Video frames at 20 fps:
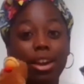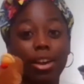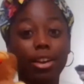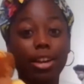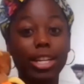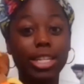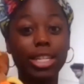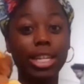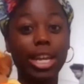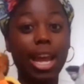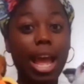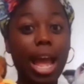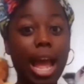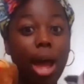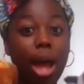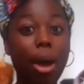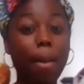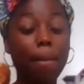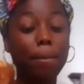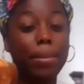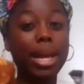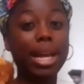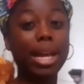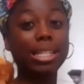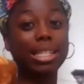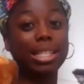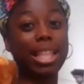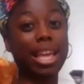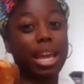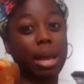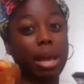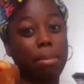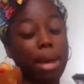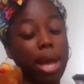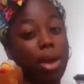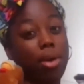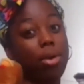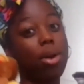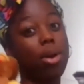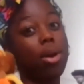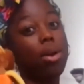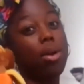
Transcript: are going to help us think about